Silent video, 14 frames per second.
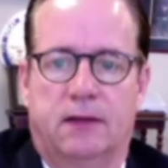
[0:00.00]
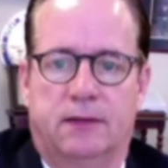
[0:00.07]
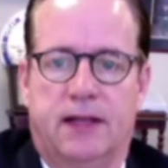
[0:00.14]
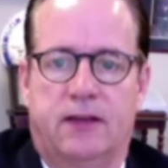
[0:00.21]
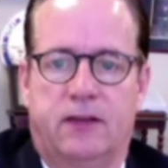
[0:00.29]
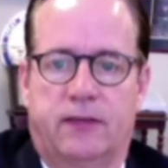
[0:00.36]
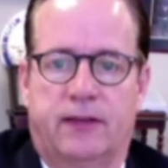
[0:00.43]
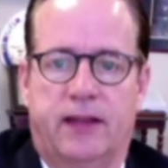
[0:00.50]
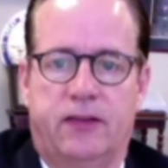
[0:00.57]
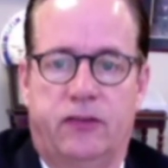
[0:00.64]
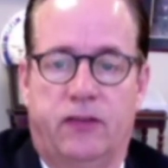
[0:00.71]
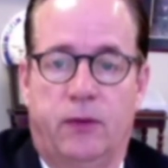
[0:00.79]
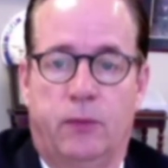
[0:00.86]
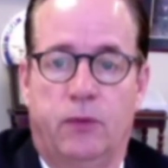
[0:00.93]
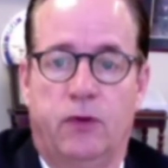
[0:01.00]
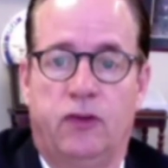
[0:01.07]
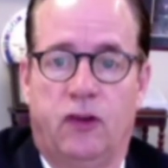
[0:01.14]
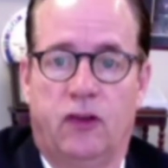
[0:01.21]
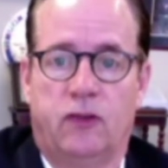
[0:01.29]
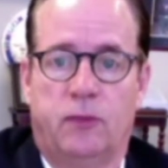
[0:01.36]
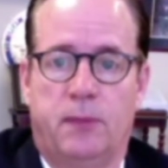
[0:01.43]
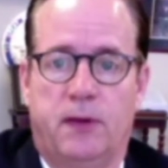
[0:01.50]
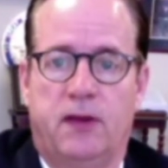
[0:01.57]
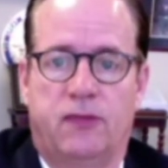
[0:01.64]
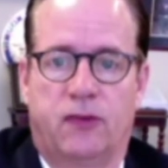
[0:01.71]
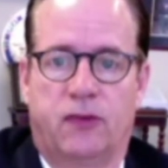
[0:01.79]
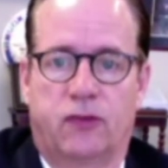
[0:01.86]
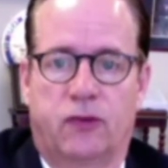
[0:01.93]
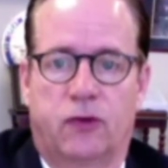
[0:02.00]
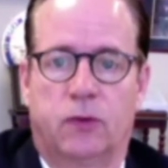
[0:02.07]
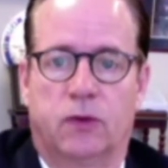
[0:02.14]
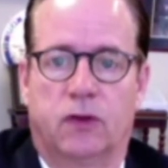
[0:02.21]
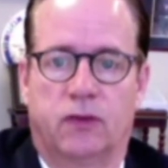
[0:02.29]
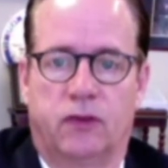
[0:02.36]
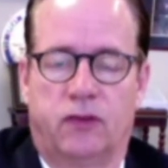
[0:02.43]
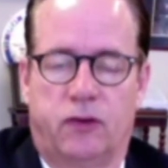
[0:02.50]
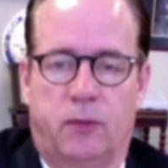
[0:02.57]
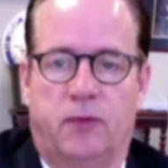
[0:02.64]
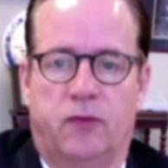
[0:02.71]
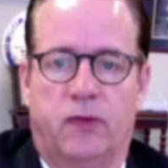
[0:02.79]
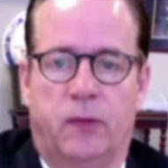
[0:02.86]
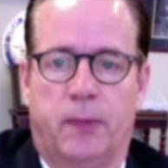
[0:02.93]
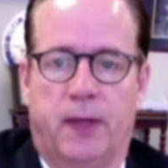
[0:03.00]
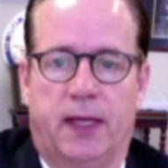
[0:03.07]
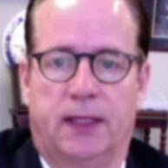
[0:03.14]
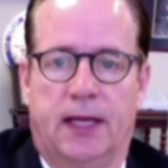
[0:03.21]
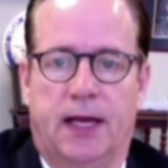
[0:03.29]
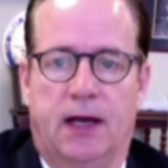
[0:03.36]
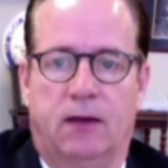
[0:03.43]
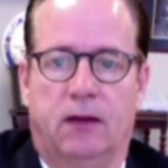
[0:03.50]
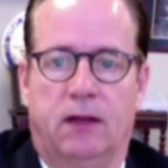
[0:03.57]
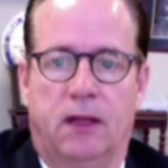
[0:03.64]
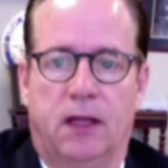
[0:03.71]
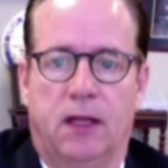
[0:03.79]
legislation that would just be for schools in terms of a bailout.